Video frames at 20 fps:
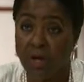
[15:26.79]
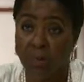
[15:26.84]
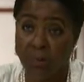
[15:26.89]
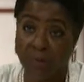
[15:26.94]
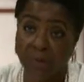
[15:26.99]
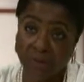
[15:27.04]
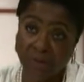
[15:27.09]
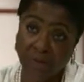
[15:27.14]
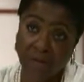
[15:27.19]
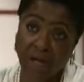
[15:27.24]

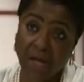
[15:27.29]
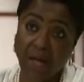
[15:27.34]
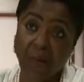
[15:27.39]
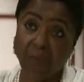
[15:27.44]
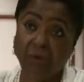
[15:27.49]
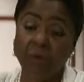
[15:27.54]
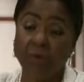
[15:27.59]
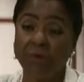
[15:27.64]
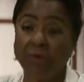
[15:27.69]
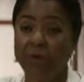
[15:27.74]
But today I'm
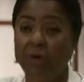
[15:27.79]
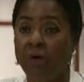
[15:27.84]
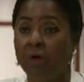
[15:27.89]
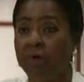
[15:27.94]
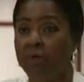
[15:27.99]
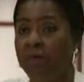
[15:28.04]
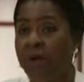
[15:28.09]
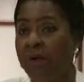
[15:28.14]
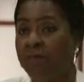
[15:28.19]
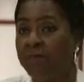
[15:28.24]
going to talk
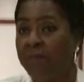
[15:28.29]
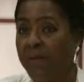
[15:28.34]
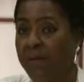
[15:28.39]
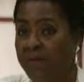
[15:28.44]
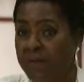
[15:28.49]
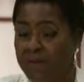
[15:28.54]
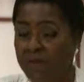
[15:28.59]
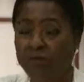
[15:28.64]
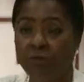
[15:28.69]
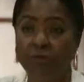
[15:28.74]
about
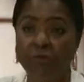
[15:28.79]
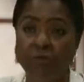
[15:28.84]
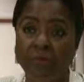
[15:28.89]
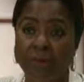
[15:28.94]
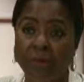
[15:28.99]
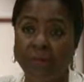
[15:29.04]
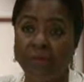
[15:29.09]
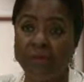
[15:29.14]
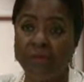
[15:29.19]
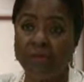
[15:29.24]
financial
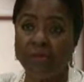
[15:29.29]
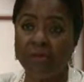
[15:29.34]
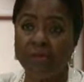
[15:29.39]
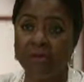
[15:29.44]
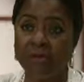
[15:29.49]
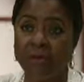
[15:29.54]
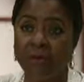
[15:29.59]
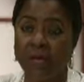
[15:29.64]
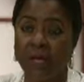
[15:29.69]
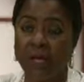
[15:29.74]
fitness
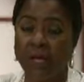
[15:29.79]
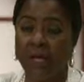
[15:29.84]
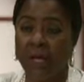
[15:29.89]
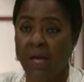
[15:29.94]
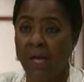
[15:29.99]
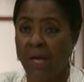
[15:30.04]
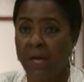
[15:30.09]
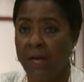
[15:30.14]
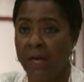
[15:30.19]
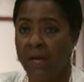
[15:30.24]

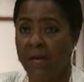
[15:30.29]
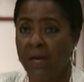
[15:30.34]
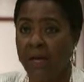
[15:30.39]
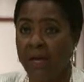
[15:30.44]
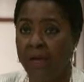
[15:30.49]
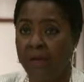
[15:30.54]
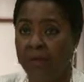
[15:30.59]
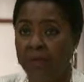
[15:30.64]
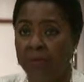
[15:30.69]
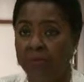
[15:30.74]

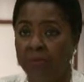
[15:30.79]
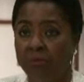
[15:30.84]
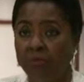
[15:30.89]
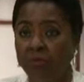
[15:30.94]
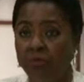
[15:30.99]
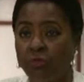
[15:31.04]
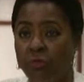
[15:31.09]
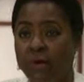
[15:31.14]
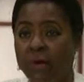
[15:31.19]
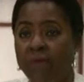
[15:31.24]
and some
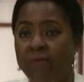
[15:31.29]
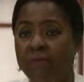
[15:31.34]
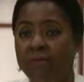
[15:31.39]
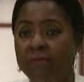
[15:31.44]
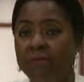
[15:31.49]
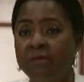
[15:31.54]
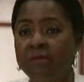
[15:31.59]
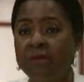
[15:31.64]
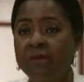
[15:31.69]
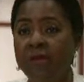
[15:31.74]

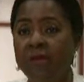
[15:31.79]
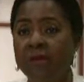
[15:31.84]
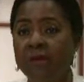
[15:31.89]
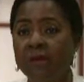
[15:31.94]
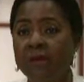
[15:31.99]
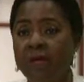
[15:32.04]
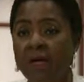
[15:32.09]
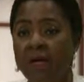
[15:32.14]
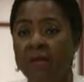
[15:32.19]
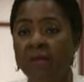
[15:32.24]
trends
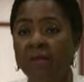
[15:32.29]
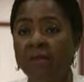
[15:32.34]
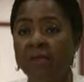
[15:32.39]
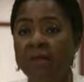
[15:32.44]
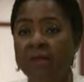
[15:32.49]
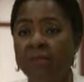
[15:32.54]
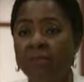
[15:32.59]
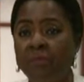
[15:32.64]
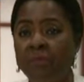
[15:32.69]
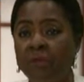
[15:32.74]
and
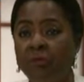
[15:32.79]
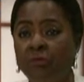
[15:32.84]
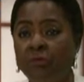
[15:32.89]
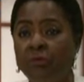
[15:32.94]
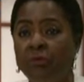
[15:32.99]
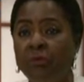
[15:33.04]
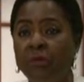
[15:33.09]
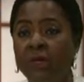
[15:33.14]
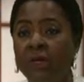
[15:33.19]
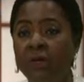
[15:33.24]
concepts that
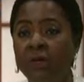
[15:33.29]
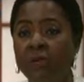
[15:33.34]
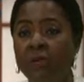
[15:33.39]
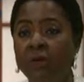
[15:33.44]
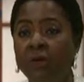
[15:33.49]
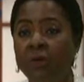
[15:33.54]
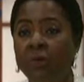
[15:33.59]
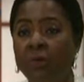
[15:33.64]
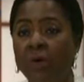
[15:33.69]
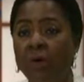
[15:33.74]
you need to
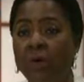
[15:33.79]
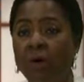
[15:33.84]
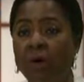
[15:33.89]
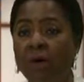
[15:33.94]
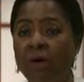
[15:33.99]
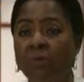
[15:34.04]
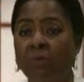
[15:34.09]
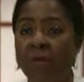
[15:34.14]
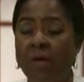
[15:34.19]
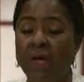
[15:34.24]
be aware
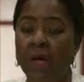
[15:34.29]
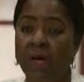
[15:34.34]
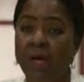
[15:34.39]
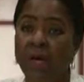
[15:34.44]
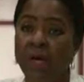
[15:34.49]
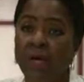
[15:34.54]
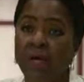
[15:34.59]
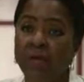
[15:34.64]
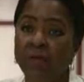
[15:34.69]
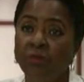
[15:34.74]
of
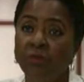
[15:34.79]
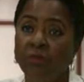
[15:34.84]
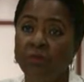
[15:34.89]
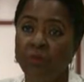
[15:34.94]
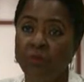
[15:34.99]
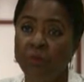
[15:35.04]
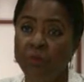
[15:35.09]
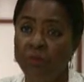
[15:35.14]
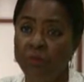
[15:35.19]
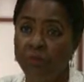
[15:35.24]
as
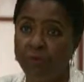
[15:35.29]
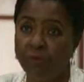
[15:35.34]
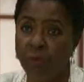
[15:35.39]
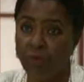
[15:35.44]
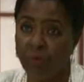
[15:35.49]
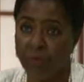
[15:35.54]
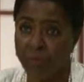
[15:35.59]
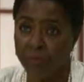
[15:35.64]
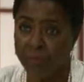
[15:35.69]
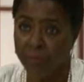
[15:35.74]
we move
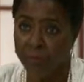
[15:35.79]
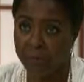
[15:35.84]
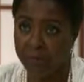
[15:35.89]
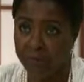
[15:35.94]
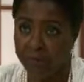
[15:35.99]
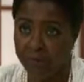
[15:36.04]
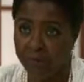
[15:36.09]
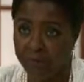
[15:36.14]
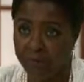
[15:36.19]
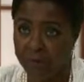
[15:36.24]
forward through
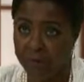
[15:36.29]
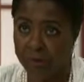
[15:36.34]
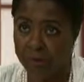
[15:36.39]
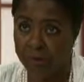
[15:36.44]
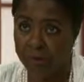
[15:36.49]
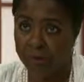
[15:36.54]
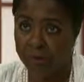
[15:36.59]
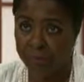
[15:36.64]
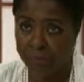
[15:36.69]
this year.